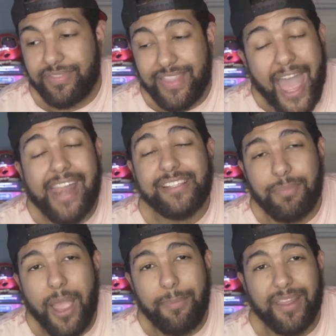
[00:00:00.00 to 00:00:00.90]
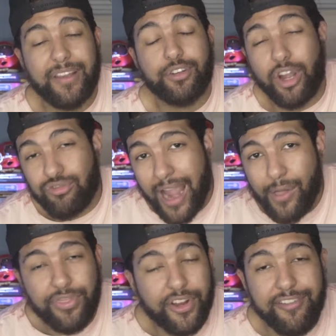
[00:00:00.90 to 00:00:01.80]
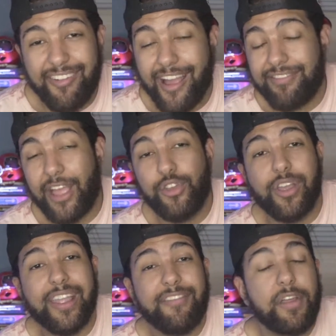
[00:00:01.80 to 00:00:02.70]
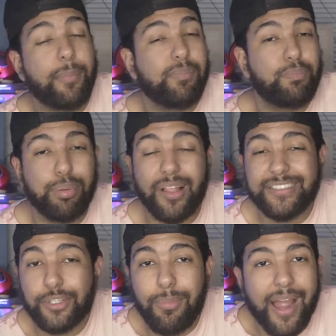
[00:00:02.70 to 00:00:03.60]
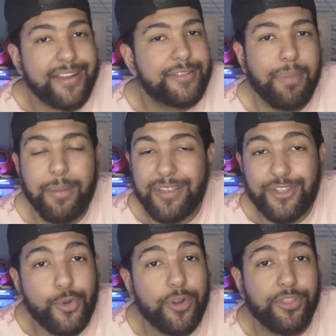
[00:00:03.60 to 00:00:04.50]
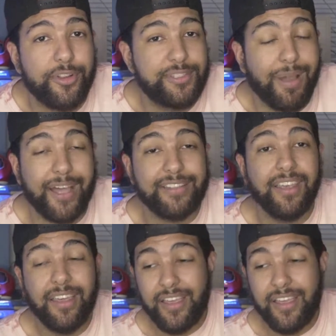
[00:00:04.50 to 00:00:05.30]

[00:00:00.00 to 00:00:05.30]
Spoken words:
That is my opinion, around 35. Now, you could give it a plus or minus maybe 2 or 3 spots.